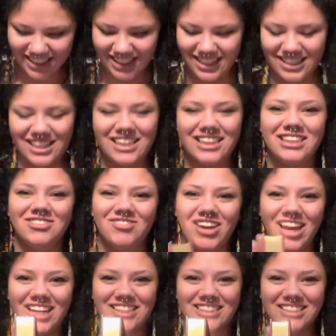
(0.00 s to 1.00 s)
And like the
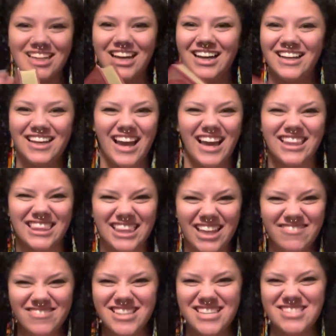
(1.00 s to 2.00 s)
pages, I
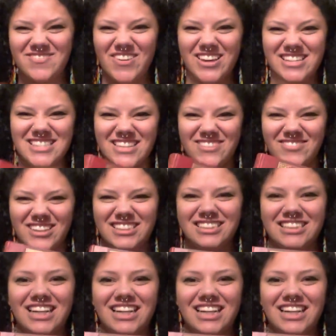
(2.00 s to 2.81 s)
love this book so much.